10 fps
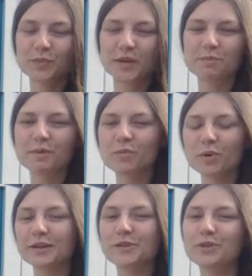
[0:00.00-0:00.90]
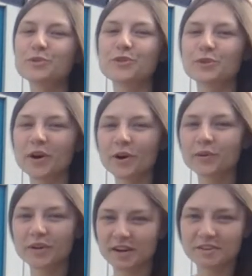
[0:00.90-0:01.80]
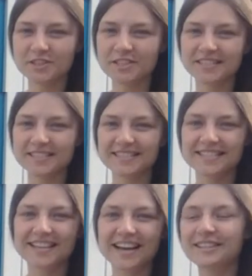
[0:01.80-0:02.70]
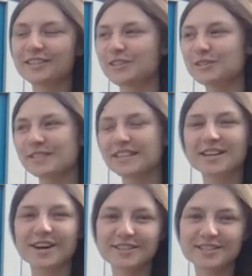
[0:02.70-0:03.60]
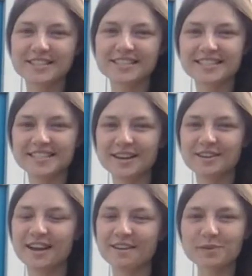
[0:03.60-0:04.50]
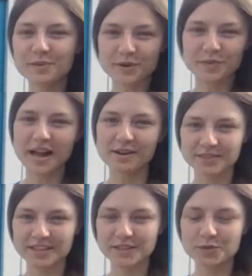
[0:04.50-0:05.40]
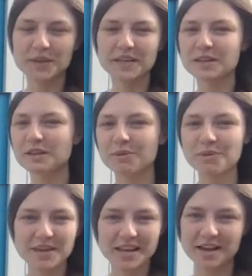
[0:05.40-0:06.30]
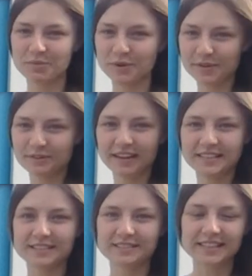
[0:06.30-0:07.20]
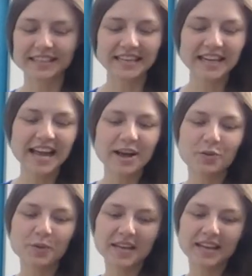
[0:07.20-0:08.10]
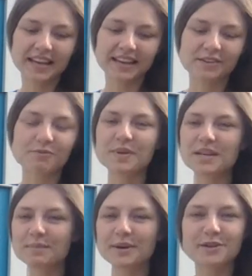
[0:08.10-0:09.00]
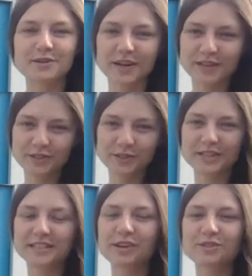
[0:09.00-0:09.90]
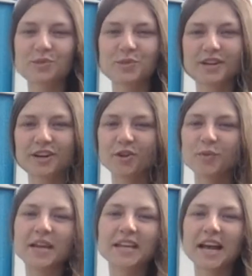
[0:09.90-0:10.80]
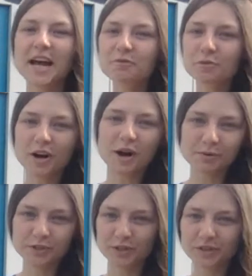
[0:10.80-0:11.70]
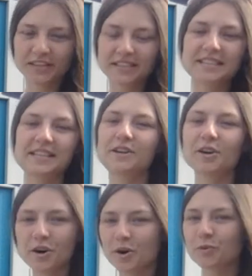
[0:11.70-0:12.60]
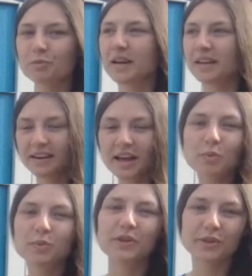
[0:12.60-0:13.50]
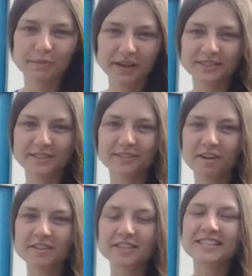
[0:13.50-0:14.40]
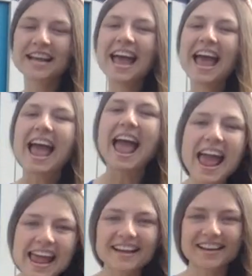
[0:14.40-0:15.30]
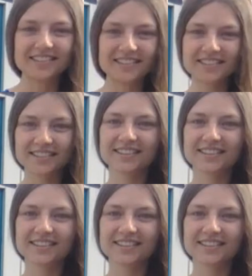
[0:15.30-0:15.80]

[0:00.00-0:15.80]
we can be more attuned to our own consciousness and attuned to the consciousness of everyone around us. We can communicate more effectively. We can be a better friend to ourselves and one another. We can have more opportunity to heal our own pain and help heal the pains of others. And